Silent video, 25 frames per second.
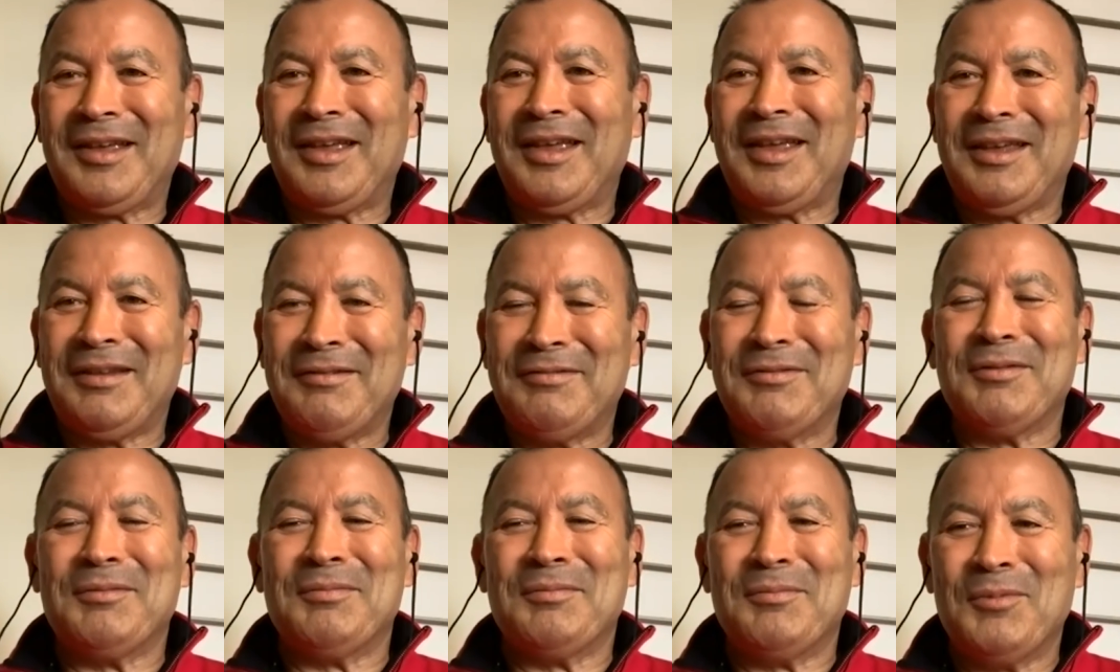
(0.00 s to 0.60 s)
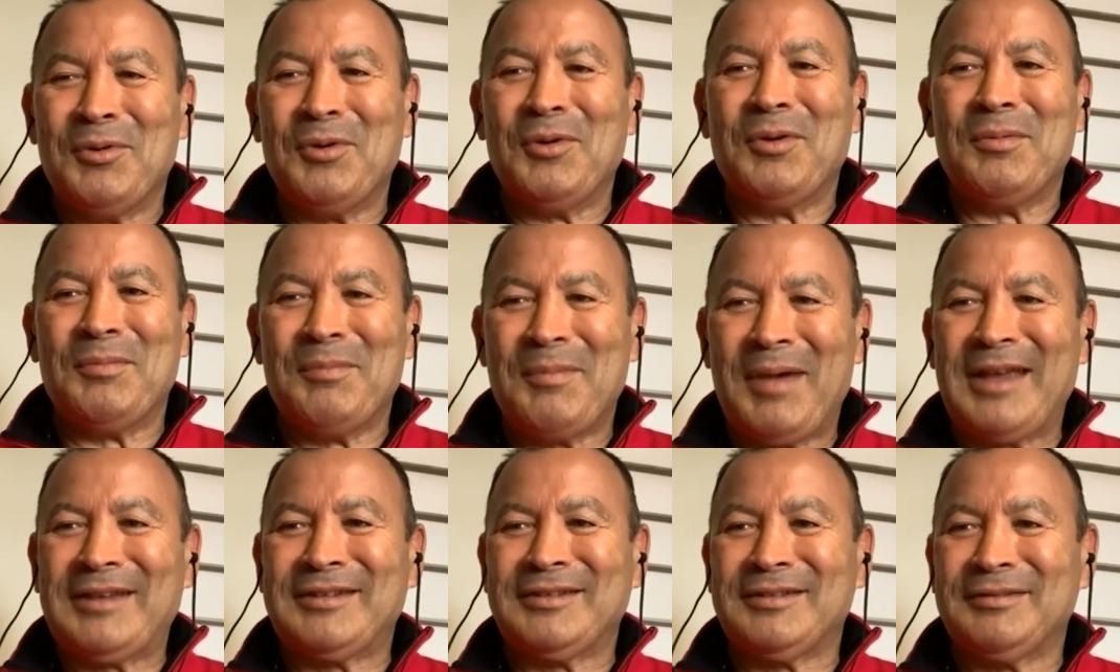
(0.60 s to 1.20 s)
even more
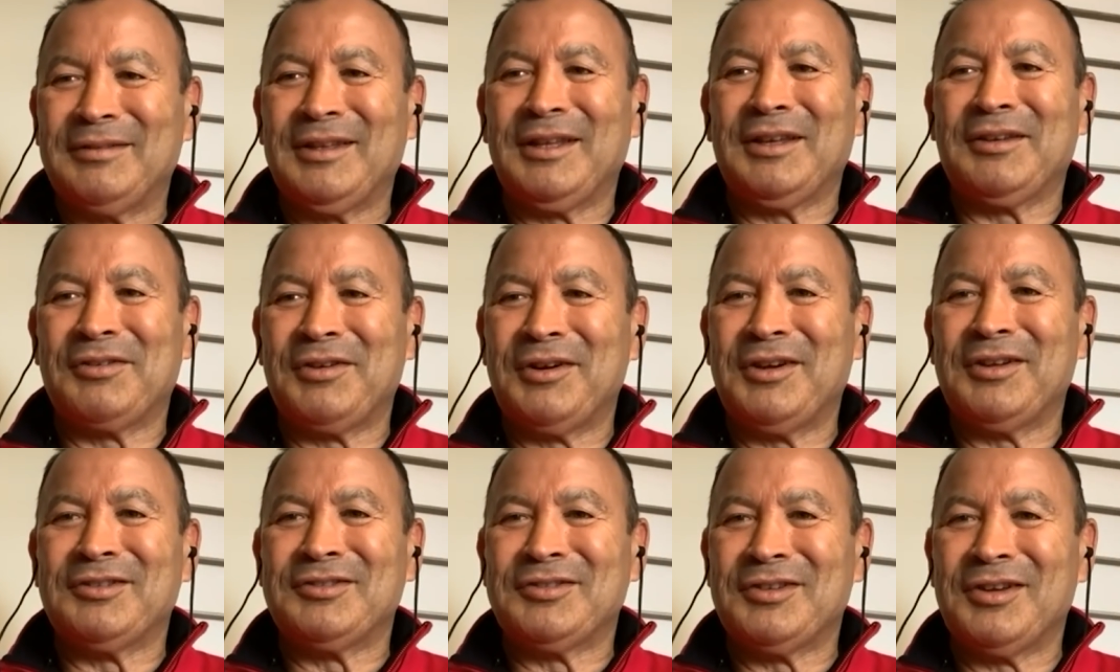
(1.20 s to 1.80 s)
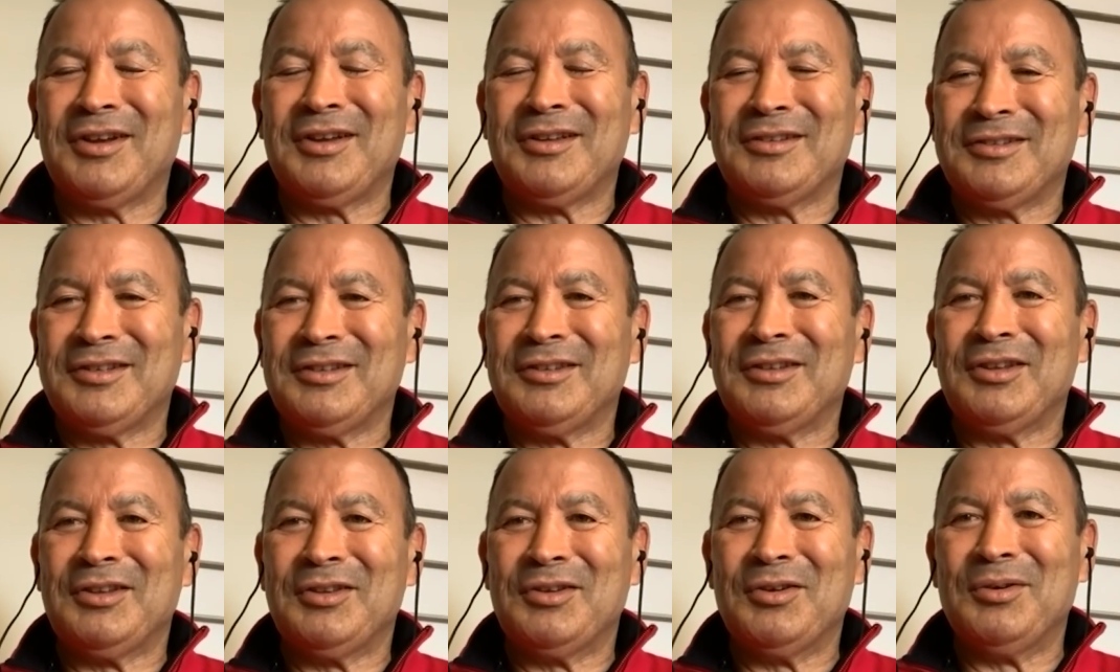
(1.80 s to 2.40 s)
massively criticised
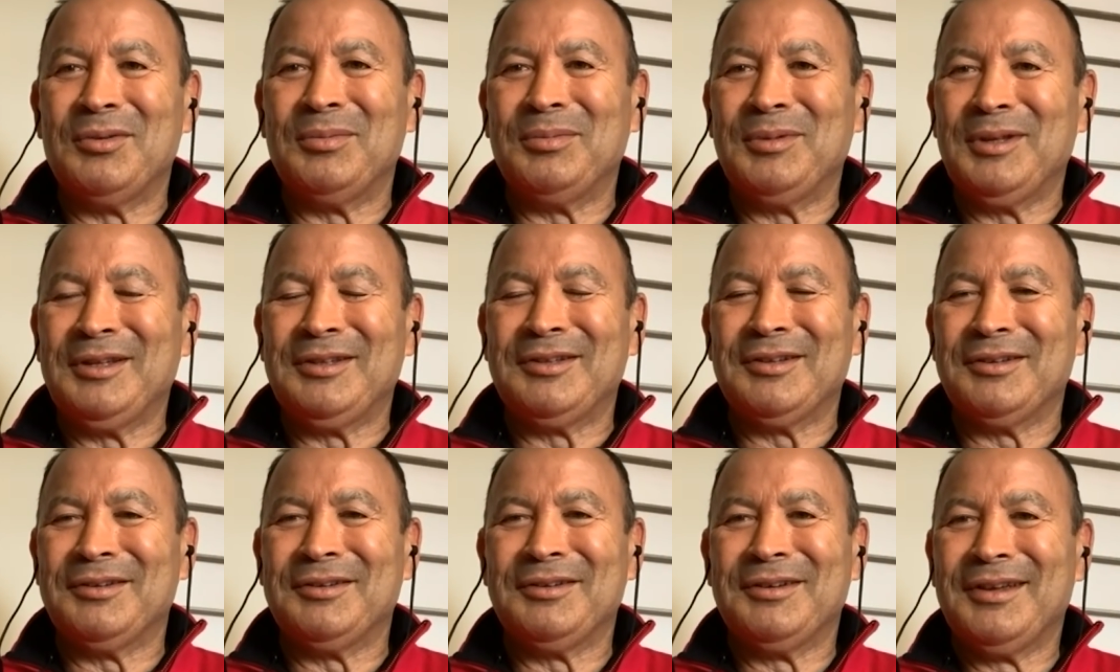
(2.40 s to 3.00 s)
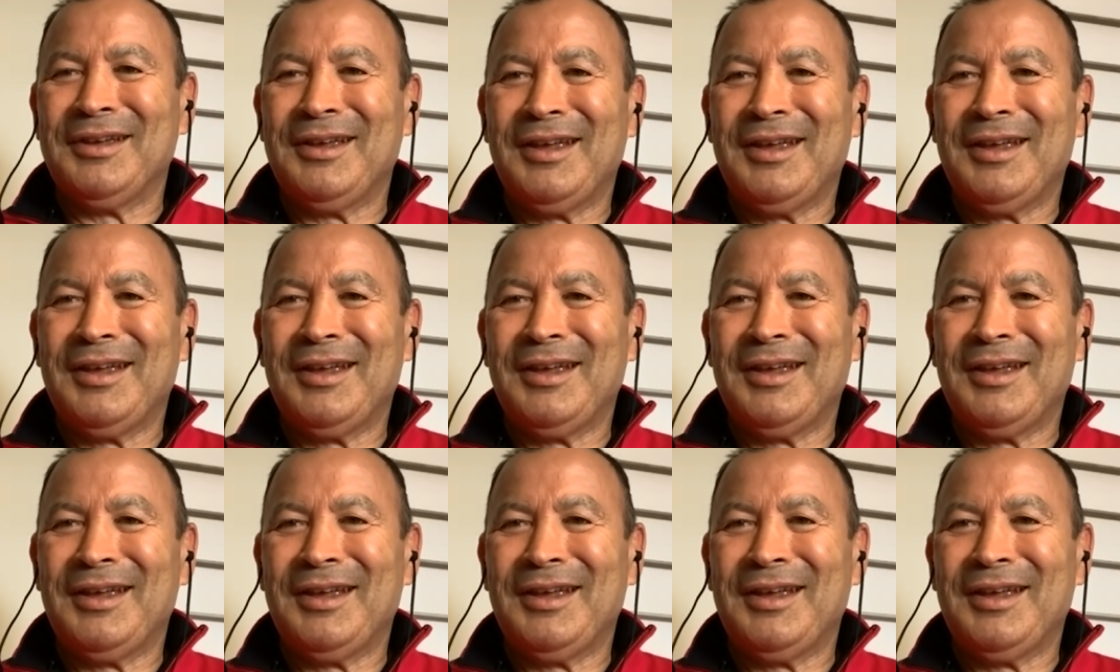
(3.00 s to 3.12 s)
than you normally do.